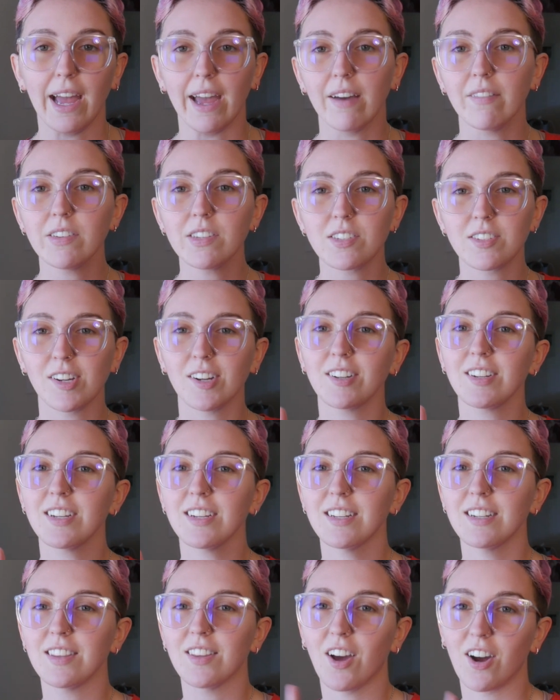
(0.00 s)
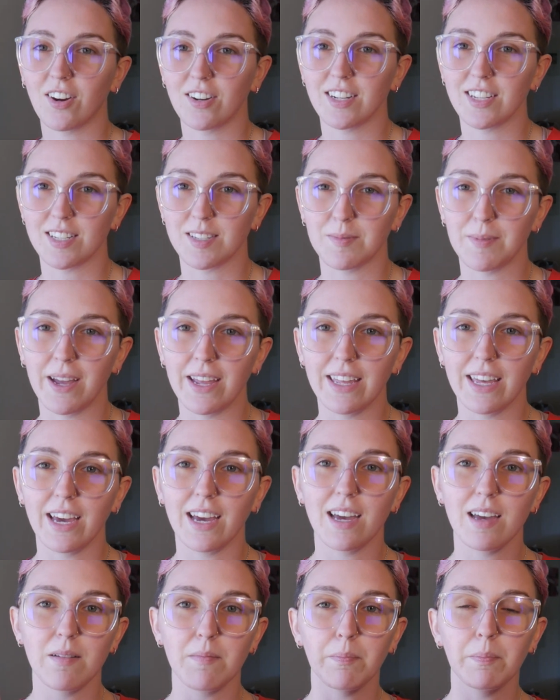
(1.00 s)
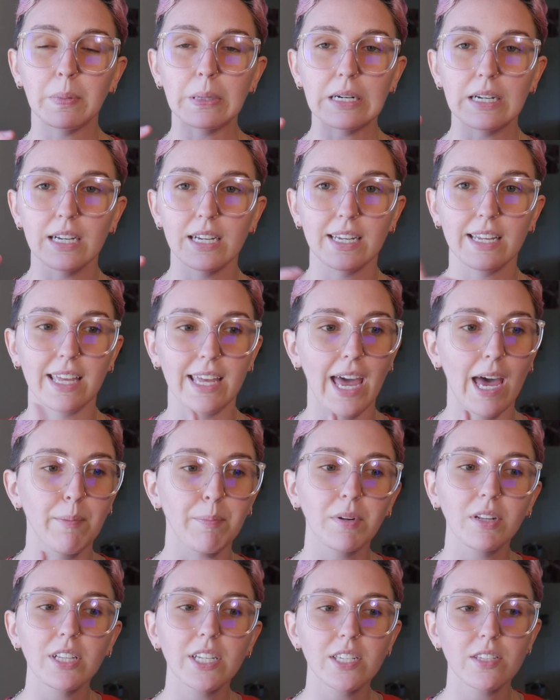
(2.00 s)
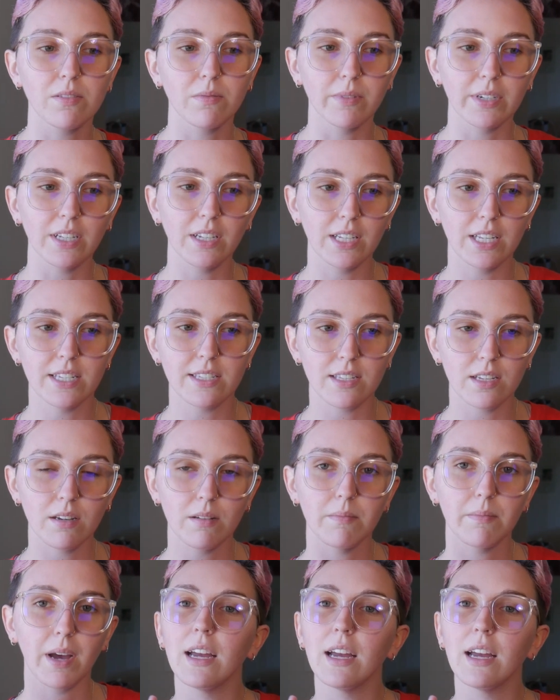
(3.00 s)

haven't started The Artist's Way yet, but Capitalist Realism,